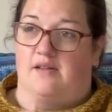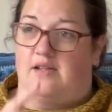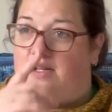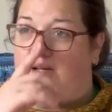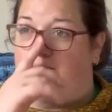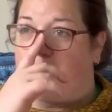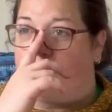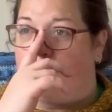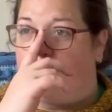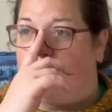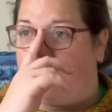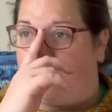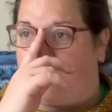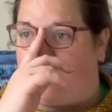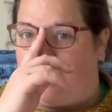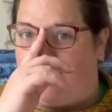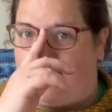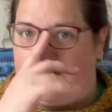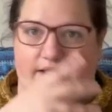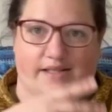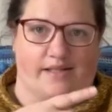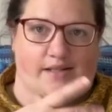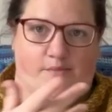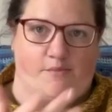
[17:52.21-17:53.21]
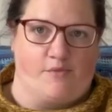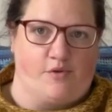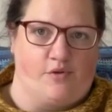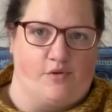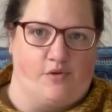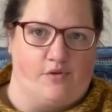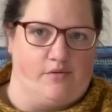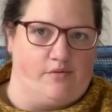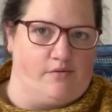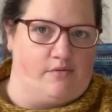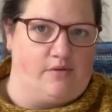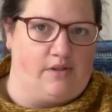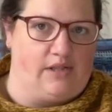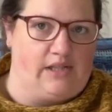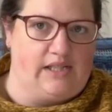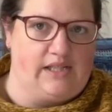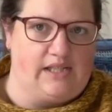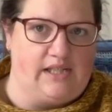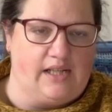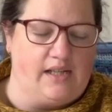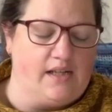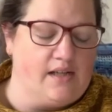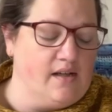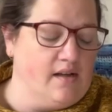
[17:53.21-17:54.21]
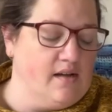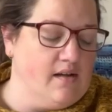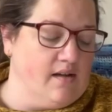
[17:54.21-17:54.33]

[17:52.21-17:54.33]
that I bought that I ended up not needing.